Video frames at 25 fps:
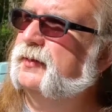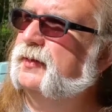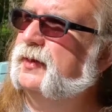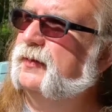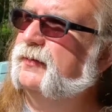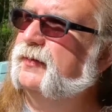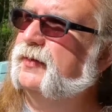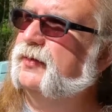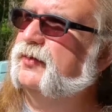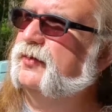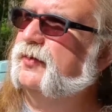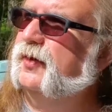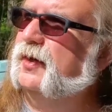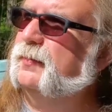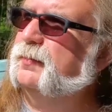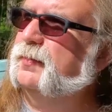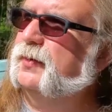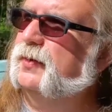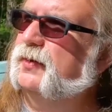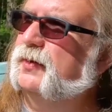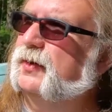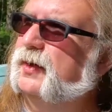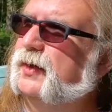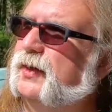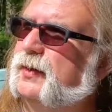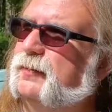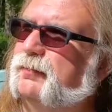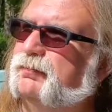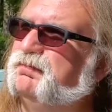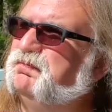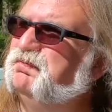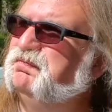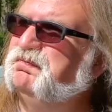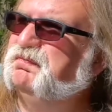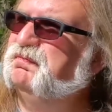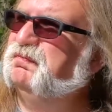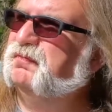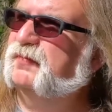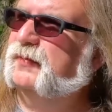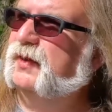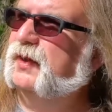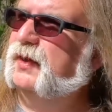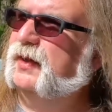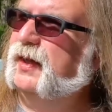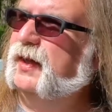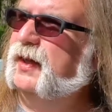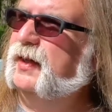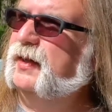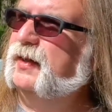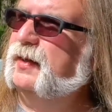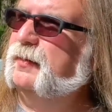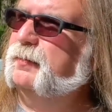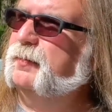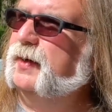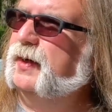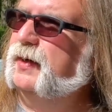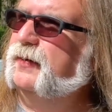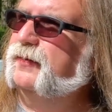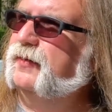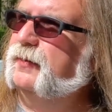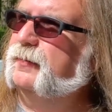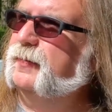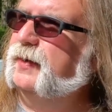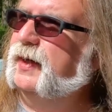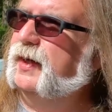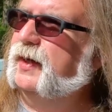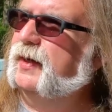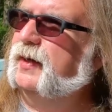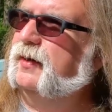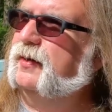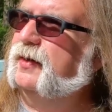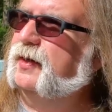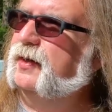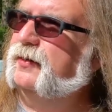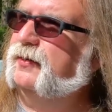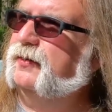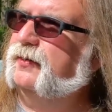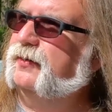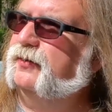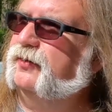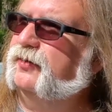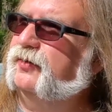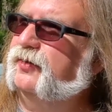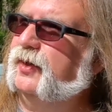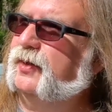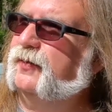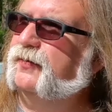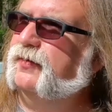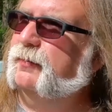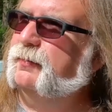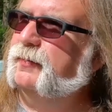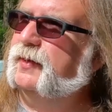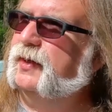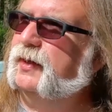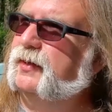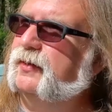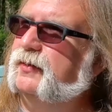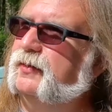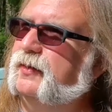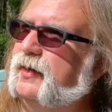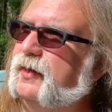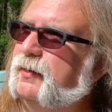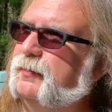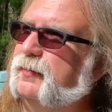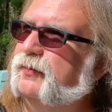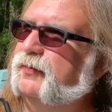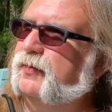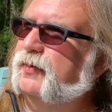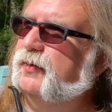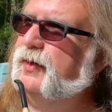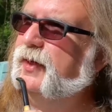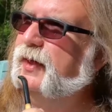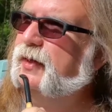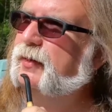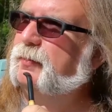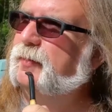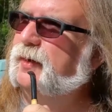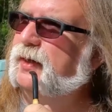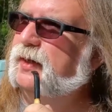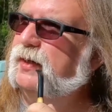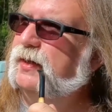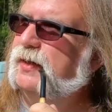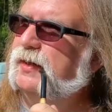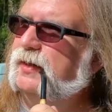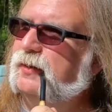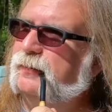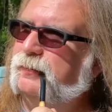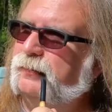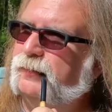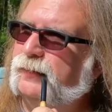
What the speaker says: even straight burley, you can't get a bite from that. I'll get sick from nicotine before that'll bite you.